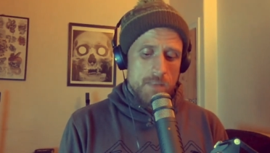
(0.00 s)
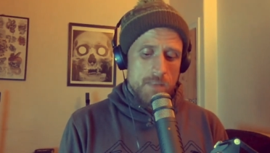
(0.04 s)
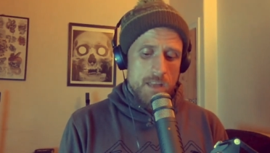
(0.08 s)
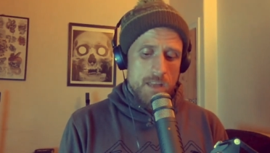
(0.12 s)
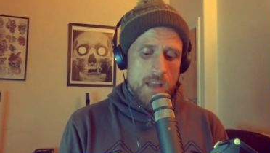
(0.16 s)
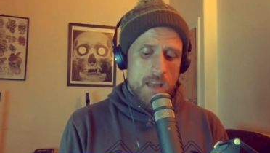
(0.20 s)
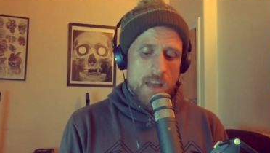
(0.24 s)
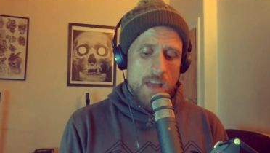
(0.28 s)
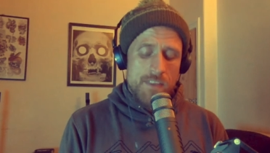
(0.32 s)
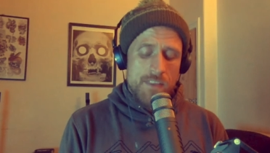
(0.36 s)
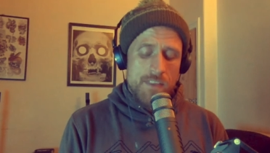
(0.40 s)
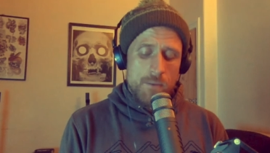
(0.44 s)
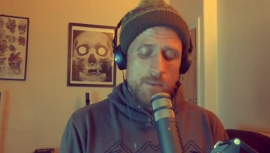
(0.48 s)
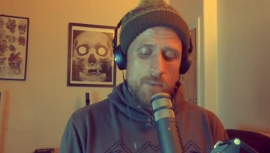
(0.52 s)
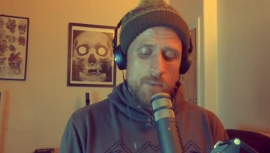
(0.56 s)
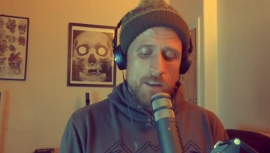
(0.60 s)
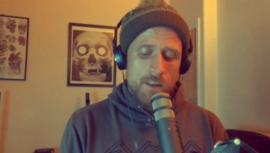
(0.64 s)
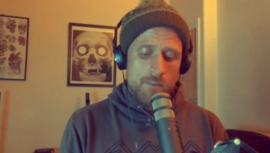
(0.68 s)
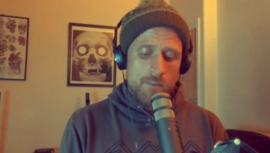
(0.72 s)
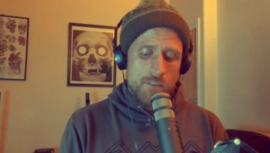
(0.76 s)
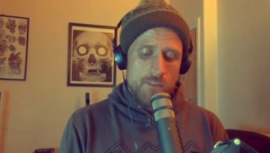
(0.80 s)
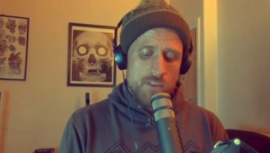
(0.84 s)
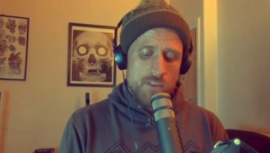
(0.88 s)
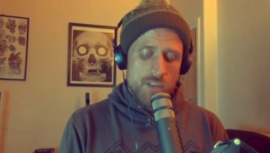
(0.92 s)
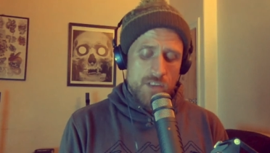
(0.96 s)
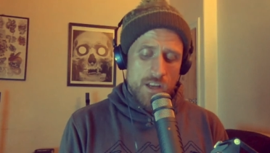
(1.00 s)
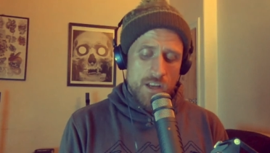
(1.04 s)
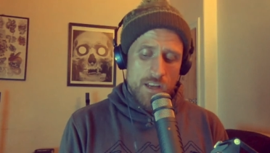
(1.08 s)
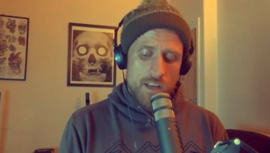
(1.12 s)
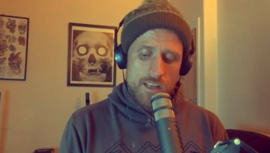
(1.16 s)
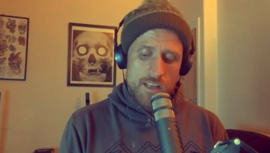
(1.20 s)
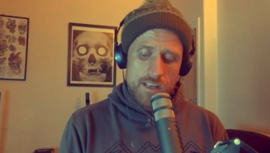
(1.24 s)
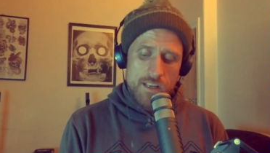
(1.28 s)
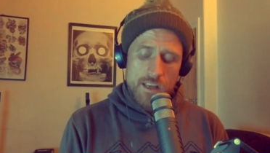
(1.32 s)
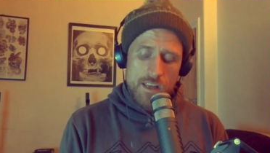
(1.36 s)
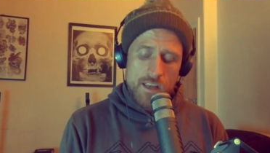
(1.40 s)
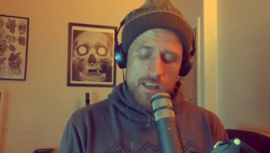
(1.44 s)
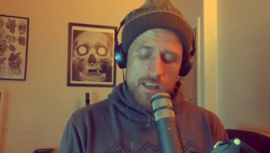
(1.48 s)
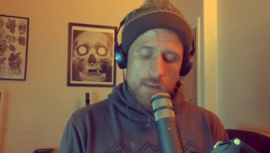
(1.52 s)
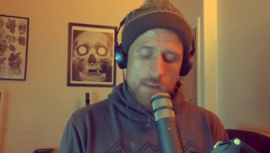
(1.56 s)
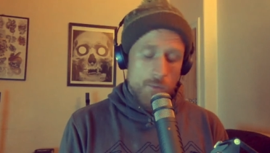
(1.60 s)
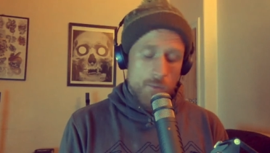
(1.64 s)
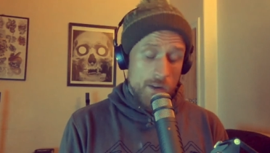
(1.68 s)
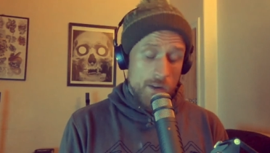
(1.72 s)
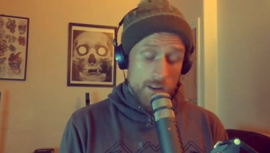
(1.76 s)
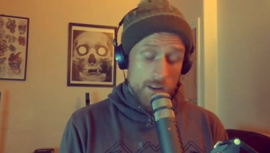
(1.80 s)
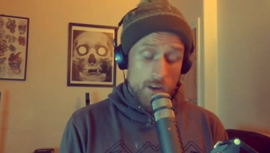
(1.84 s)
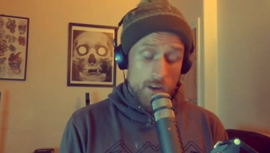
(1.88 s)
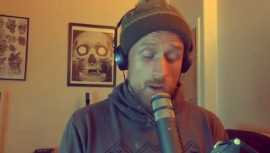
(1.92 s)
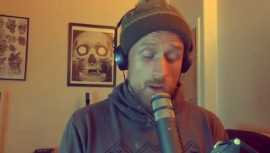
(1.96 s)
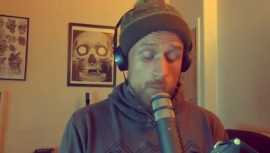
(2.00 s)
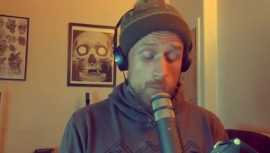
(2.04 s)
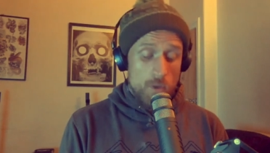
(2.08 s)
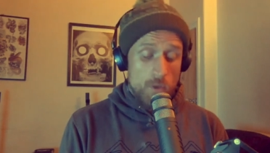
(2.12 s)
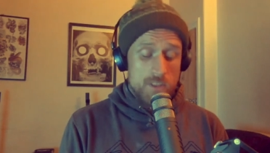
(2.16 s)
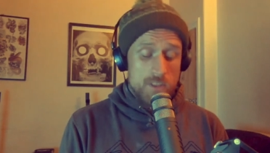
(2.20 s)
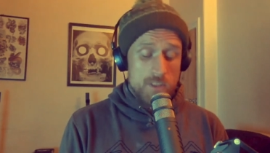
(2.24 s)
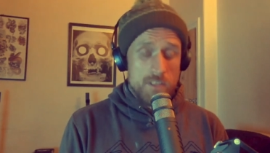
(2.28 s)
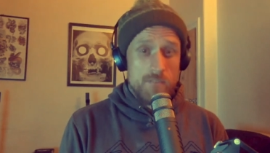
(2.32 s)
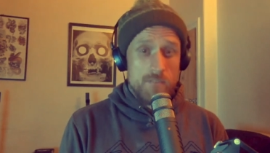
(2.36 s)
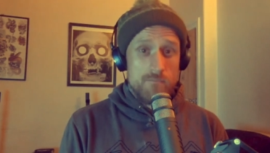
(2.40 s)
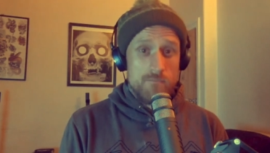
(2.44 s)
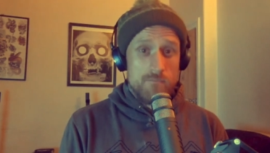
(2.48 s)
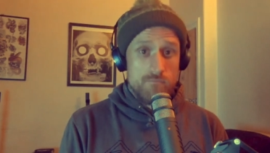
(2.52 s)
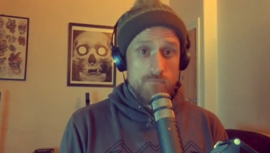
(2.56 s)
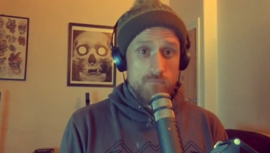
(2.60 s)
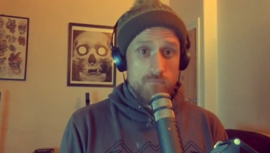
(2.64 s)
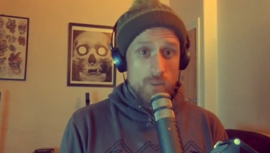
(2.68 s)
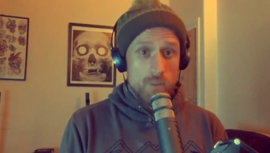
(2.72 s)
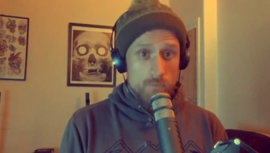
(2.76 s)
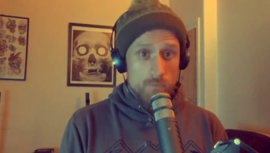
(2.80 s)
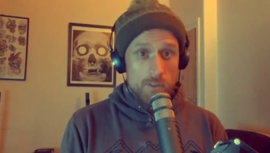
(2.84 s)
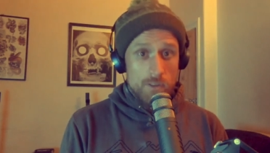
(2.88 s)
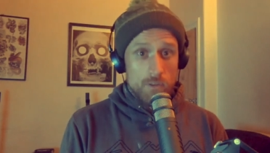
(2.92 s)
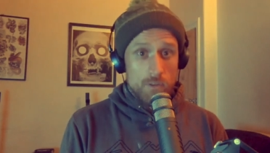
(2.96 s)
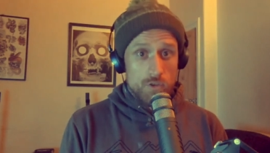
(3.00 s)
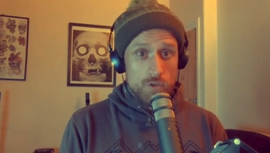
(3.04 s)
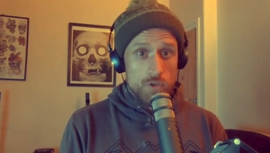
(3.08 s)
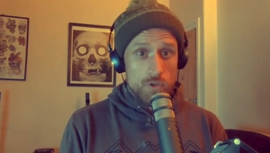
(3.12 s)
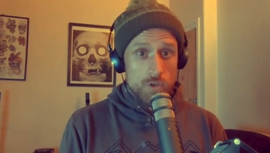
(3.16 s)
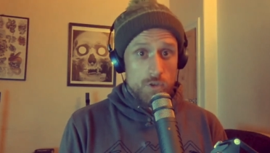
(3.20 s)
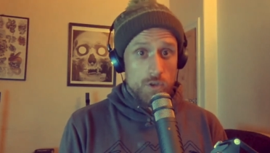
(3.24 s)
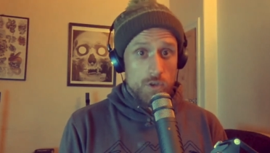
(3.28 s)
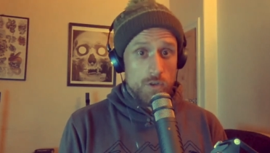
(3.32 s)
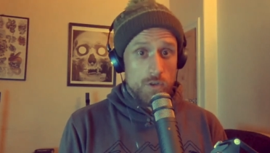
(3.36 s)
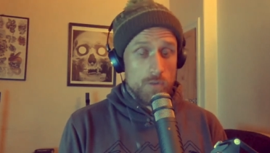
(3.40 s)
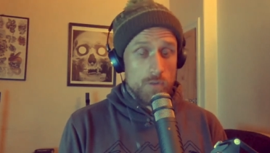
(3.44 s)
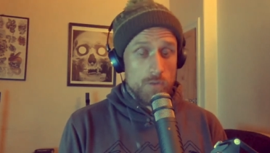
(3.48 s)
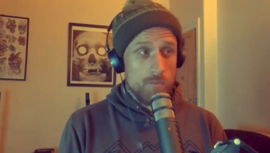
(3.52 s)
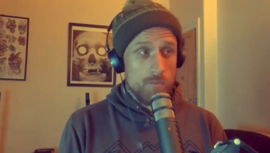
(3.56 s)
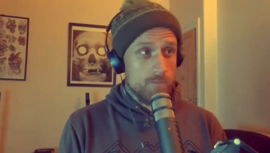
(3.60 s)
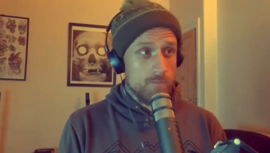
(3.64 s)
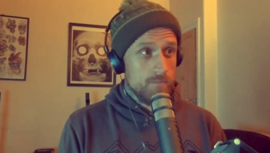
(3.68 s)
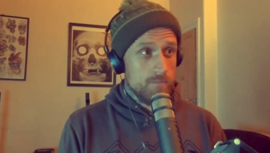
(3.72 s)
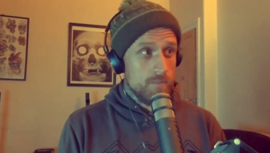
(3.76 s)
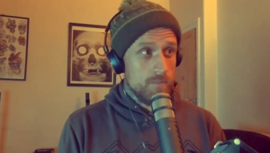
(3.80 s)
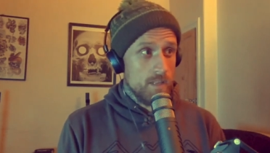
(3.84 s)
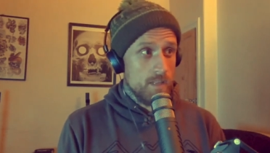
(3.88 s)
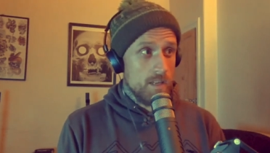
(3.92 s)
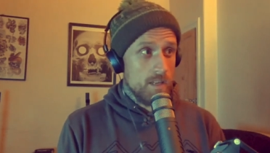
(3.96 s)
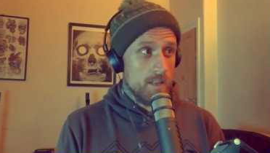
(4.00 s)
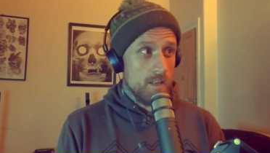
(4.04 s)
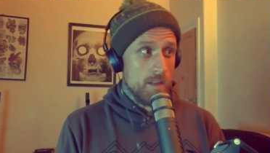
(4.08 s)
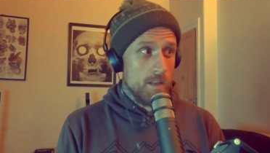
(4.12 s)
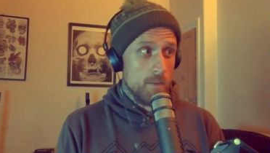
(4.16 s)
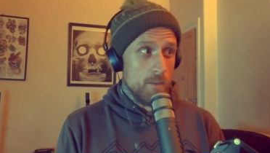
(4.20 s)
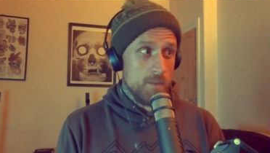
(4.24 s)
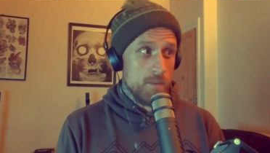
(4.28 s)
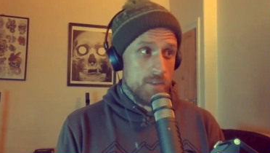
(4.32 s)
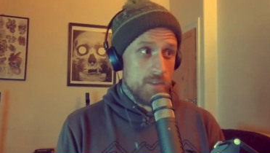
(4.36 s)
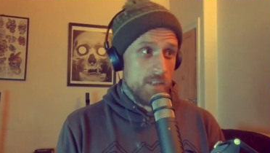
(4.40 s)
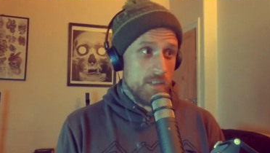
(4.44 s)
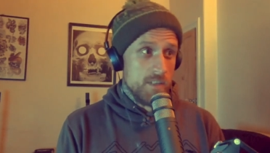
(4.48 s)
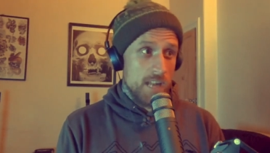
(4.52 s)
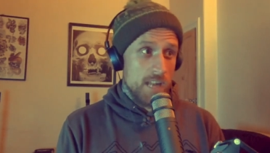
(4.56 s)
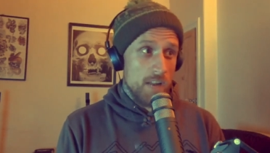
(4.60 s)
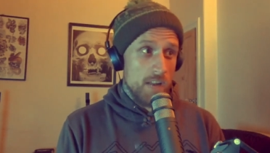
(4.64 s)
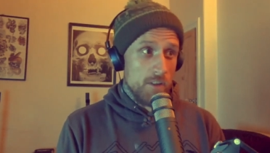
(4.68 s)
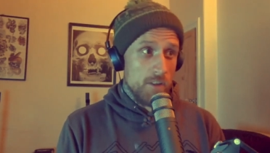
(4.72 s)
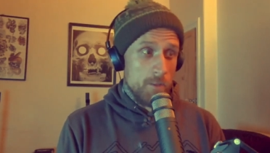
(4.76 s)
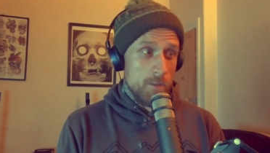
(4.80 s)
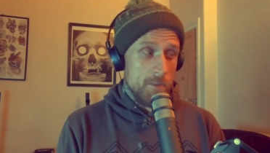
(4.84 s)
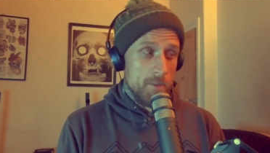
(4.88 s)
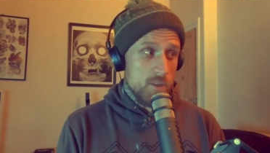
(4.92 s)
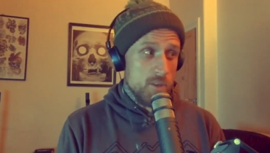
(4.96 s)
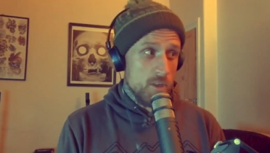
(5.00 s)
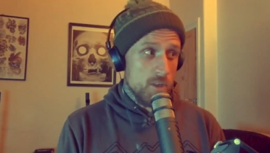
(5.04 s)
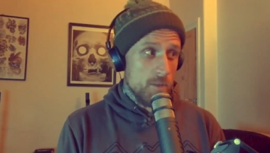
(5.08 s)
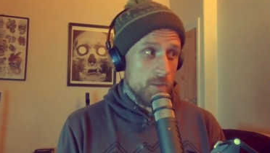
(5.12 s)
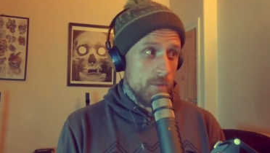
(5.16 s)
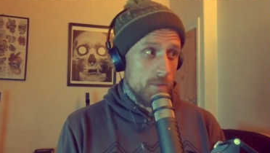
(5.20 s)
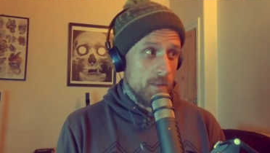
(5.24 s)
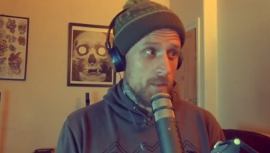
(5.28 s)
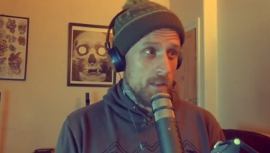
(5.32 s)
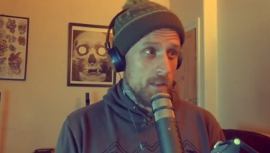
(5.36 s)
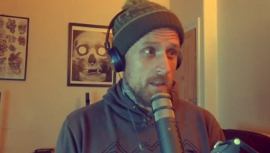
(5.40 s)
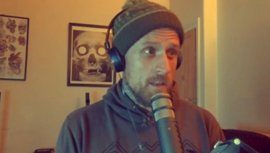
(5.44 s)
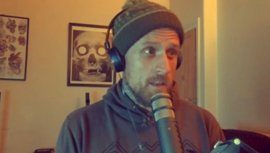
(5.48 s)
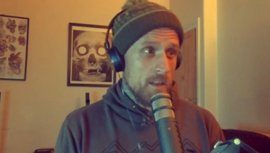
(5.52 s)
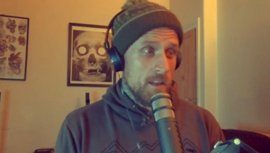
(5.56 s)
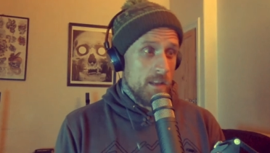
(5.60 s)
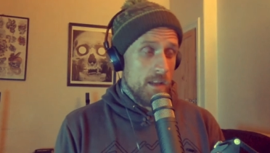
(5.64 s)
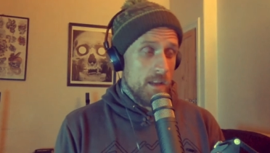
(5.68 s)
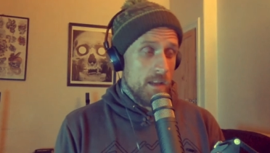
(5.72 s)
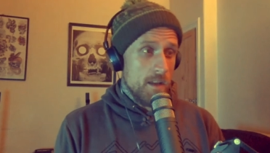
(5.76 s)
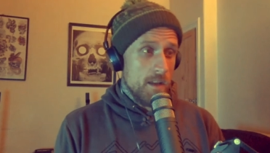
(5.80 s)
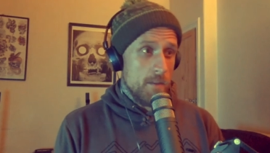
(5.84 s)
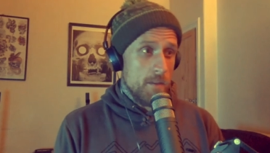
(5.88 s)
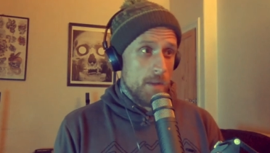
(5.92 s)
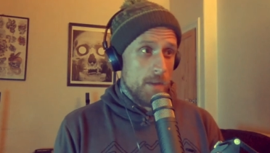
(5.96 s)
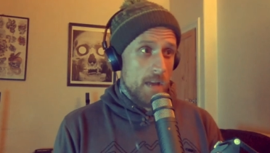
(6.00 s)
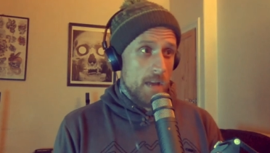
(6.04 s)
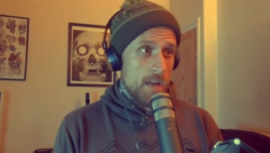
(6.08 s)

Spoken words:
I think when I first started, when I worked in a real studio that wasn't an alchemy shop, That